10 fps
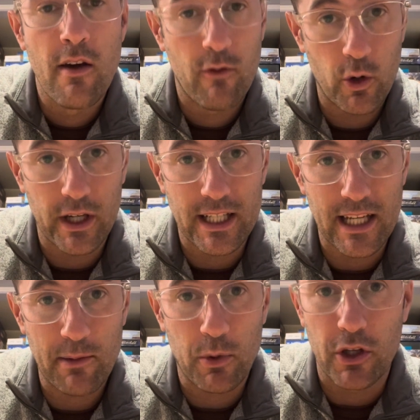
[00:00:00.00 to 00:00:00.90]
For
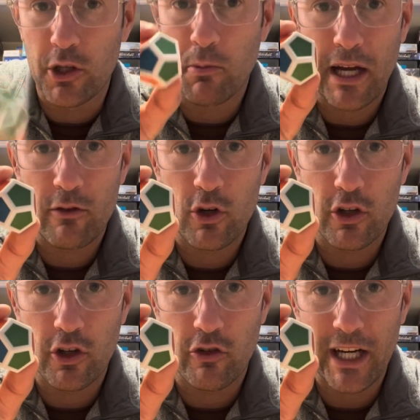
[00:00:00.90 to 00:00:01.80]
example, you might
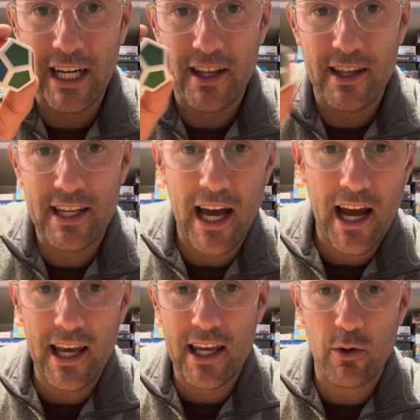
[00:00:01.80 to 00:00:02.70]
roll green on the
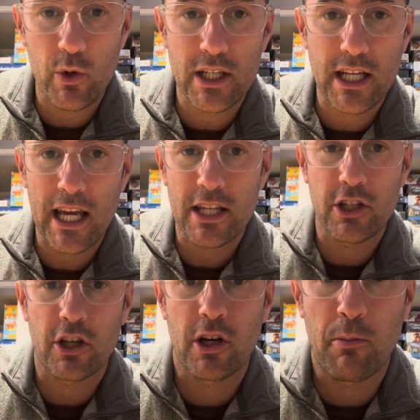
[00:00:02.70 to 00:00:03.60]
die, in which case you're going to